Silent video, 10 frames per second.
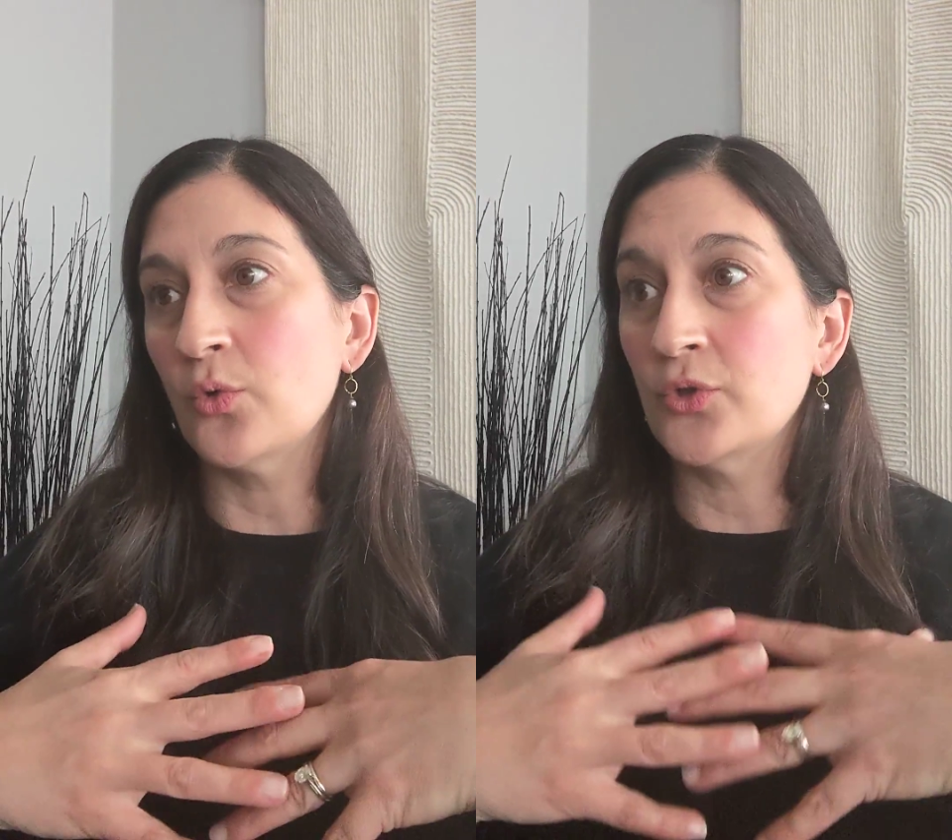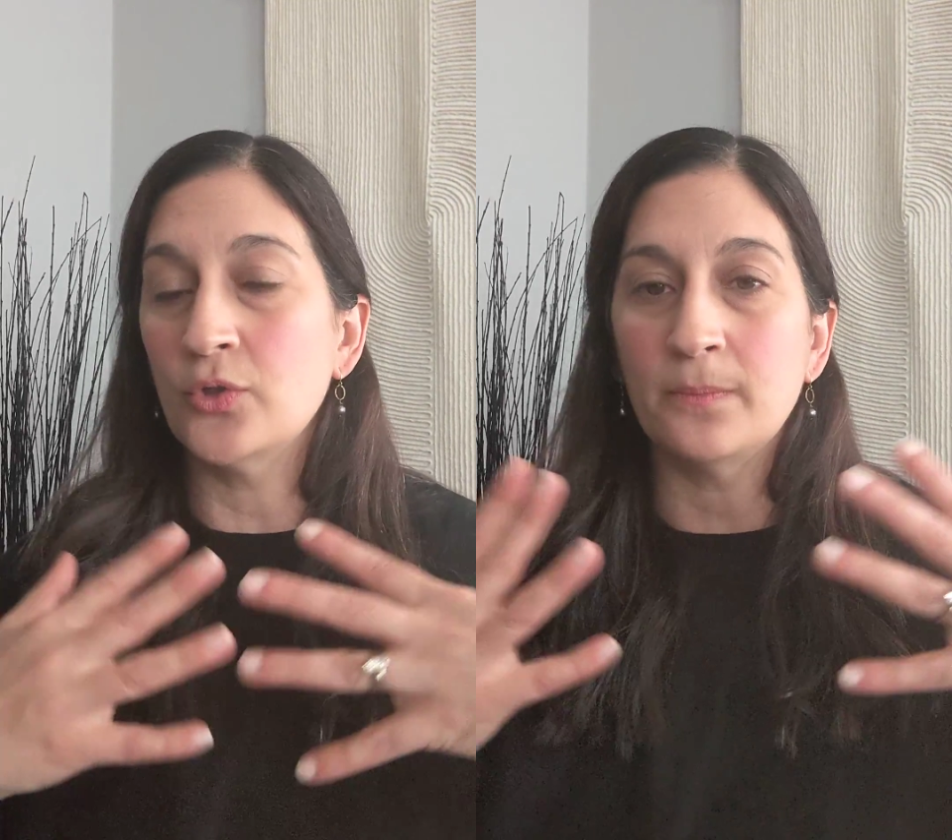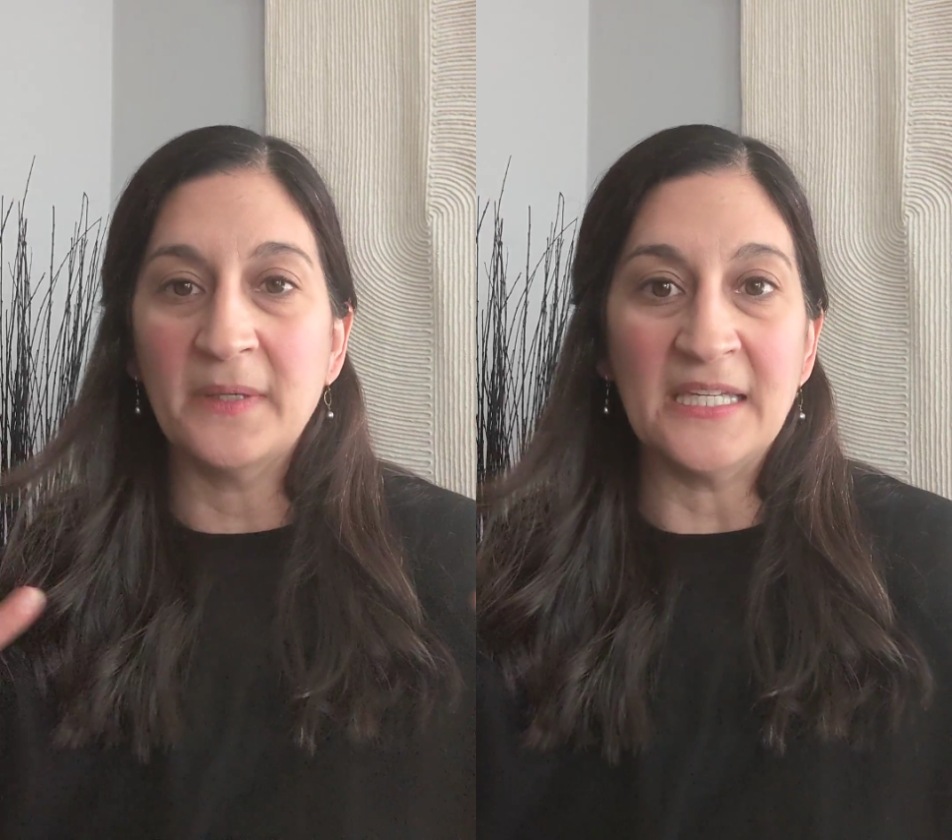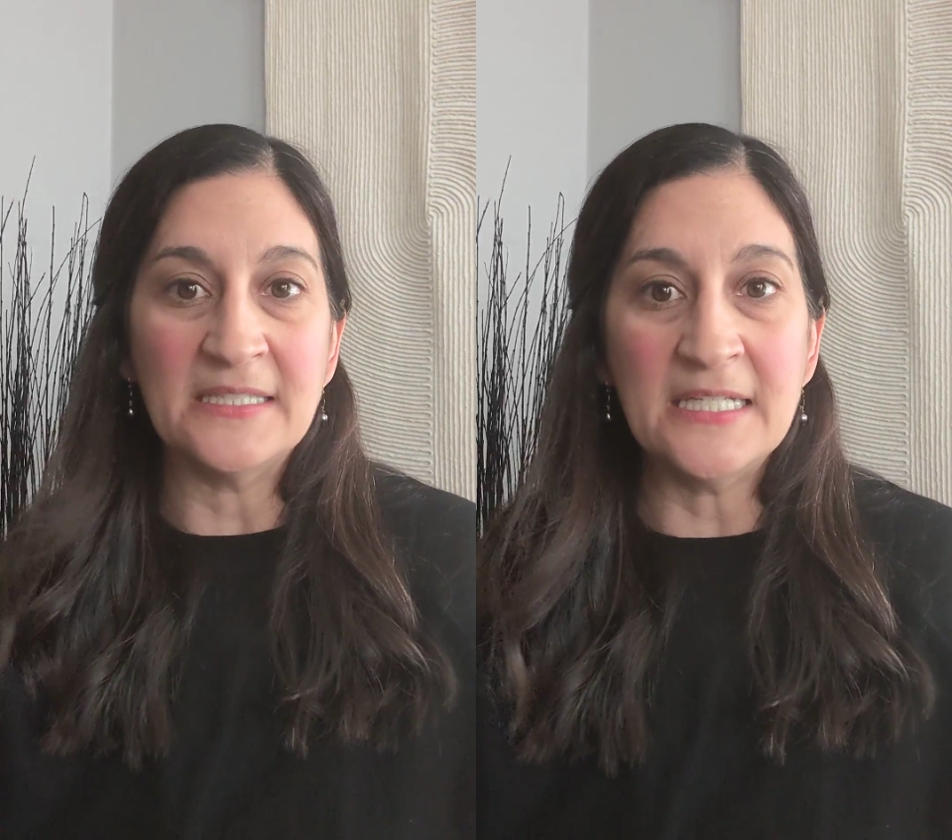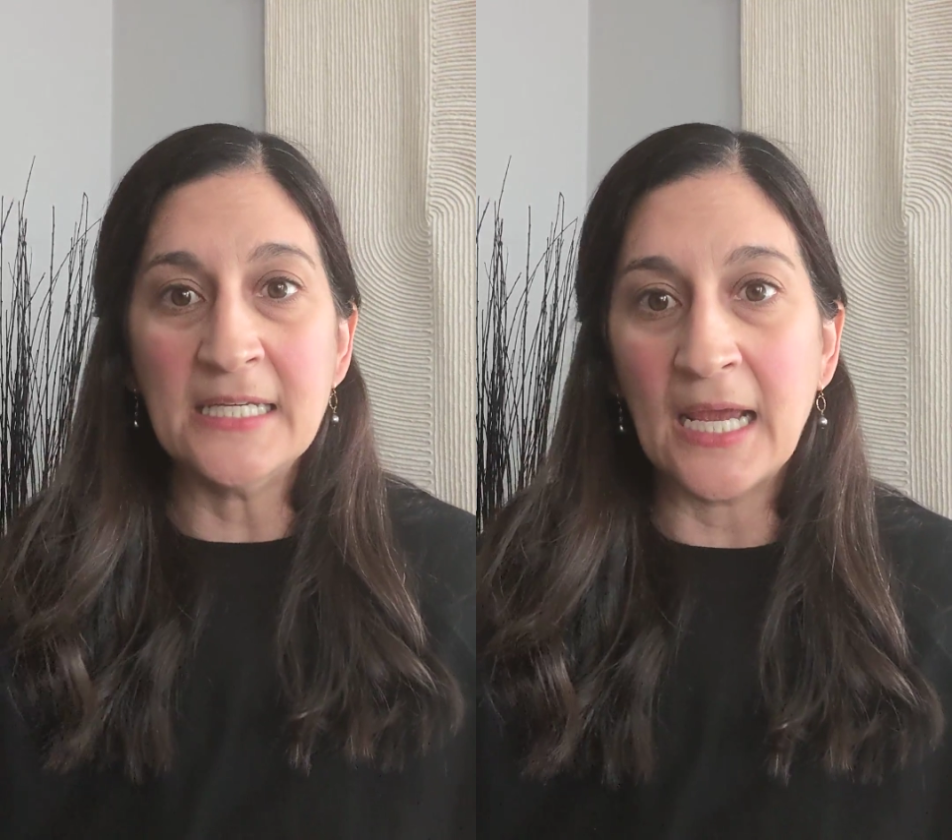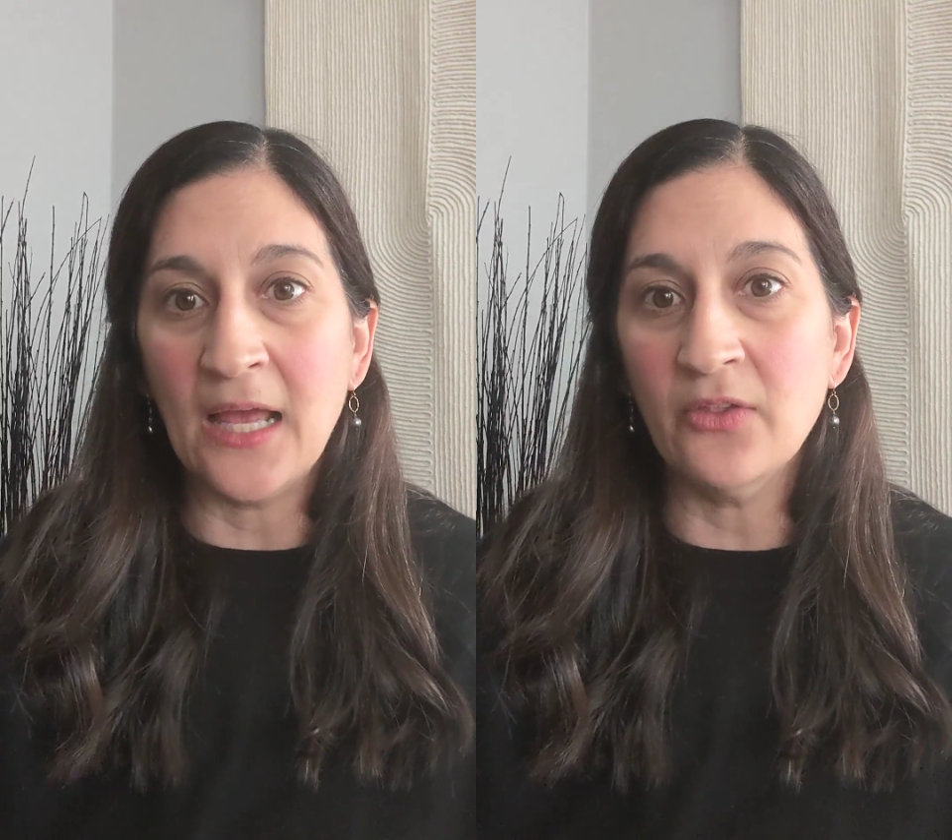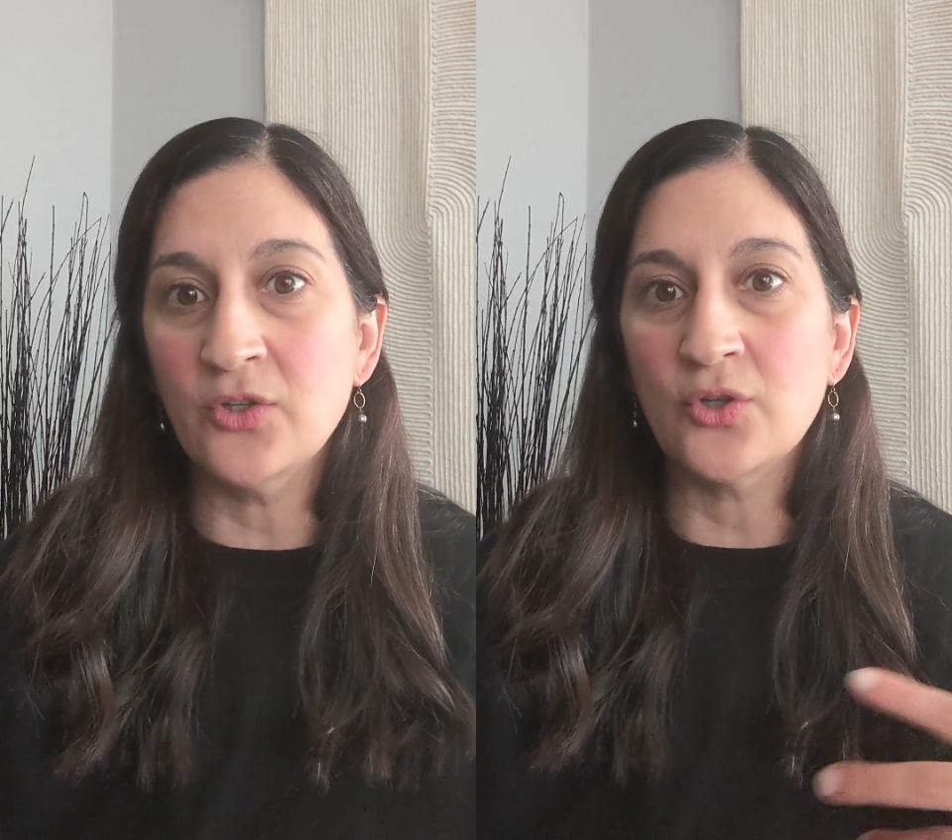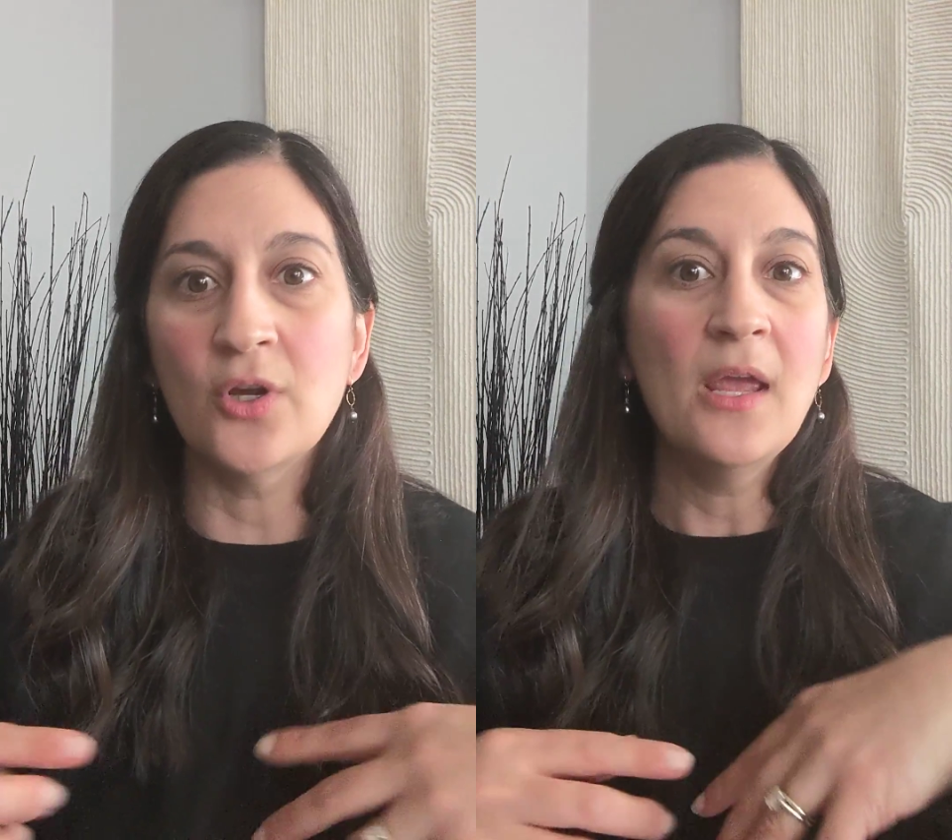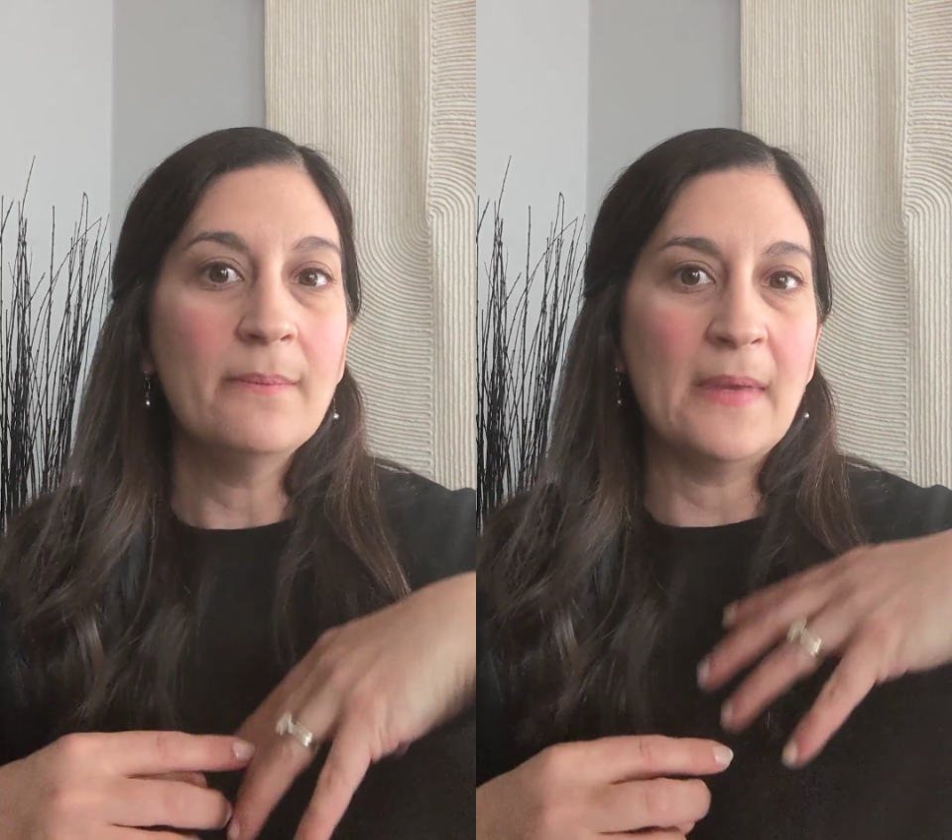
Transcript: or your PD calendar.